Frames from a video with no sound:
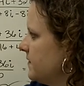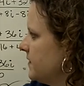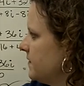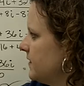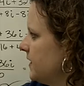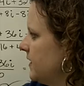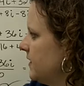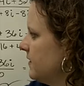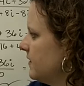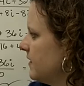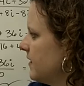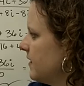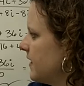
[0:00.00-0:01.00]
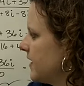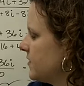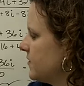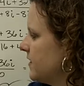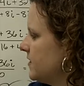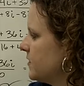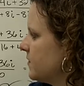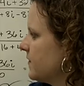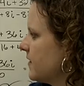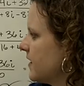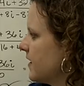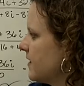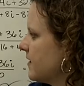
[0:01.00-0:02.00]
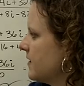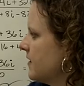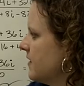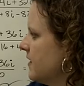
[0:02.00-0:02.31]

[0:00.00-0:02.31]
50. That trades over there.